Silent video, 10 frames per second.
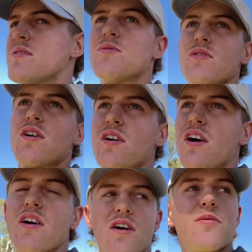we're gonna
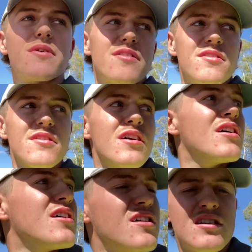go home and
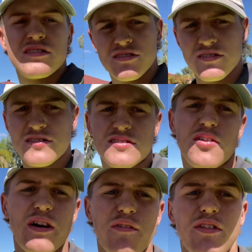do
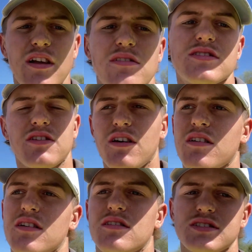everything else, so
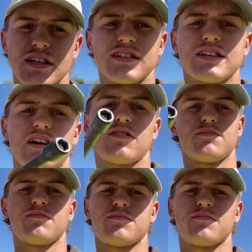I'll see you at home.